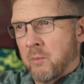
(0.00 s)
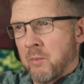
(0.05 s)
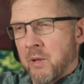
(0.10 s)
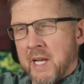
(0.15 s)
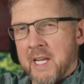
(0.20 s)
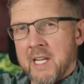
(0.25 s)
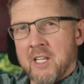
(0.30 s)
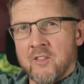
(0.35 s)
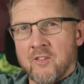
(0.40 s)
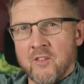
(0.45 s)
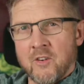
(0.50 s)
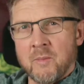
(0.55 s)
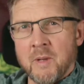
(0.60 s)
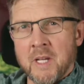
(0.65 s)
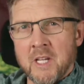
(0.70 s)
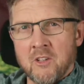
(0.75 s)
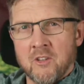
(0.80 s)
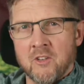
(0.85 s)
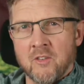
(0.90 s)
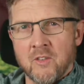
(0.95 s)
players from
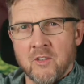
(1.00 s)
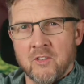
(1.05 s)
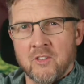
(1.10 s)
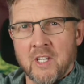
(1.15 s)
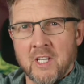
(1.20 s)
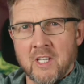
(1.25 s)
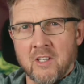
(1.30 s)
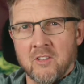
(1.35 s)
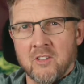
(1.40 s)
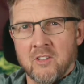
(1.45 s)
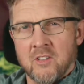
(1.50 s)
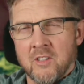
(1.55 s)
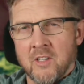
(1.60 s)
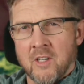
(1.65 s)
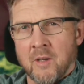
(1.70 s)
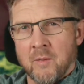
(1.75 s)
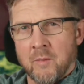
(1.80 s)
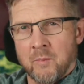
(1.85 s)
each of the 6